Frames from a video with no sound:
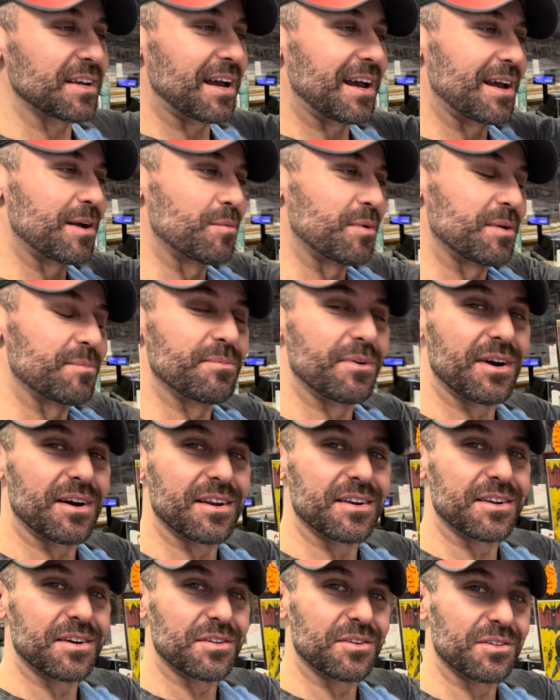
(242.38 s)
I went and bought
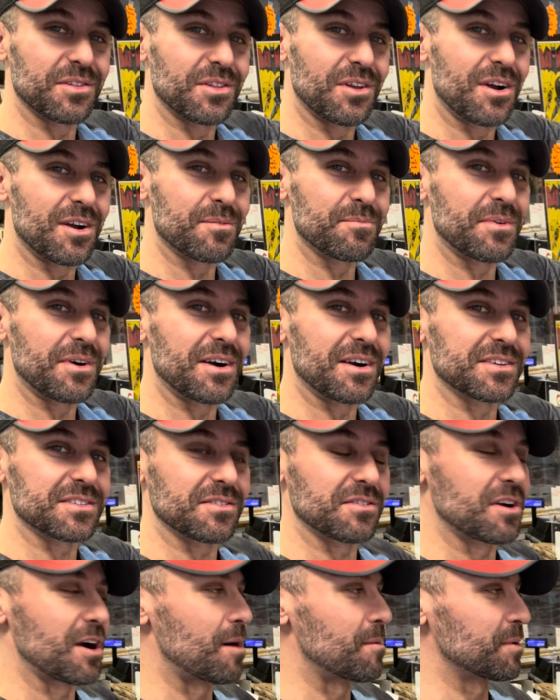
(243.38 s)
another long box
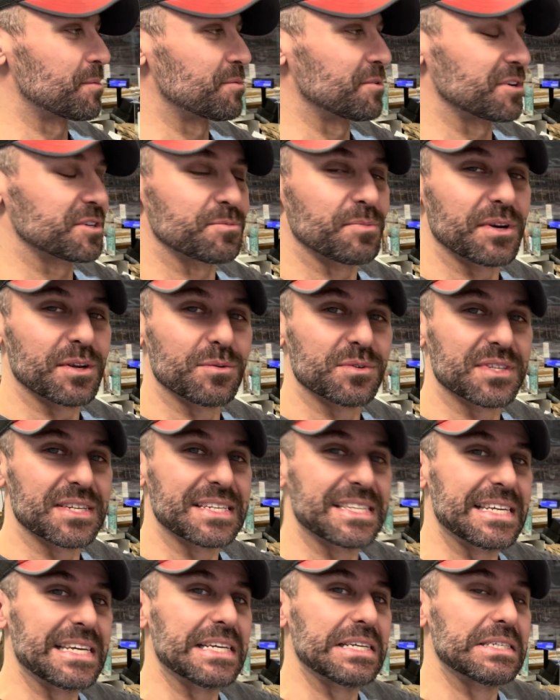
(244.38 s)
of comic books, but it was a
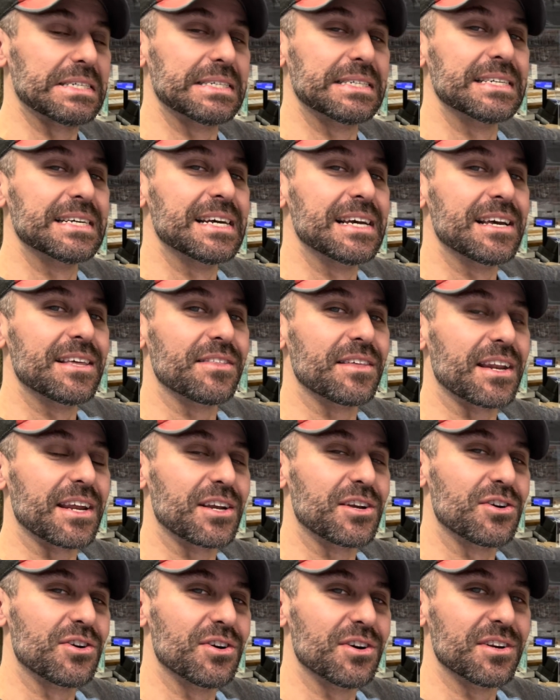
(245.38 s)
deal that I
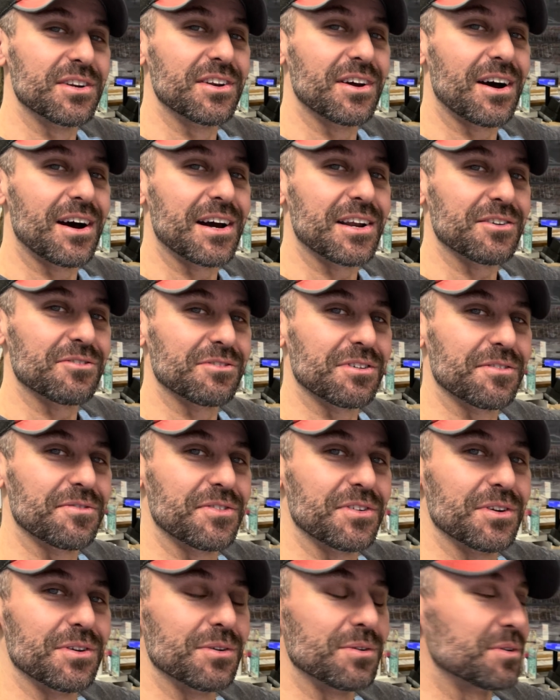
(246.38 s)
could not
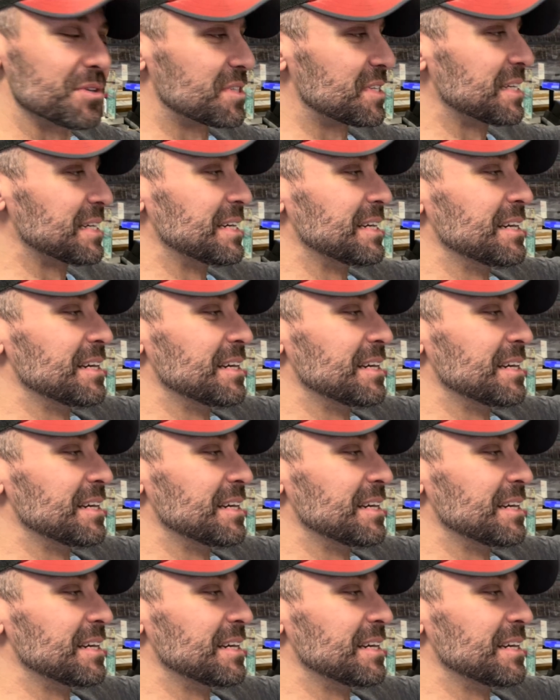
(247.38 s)
refuse.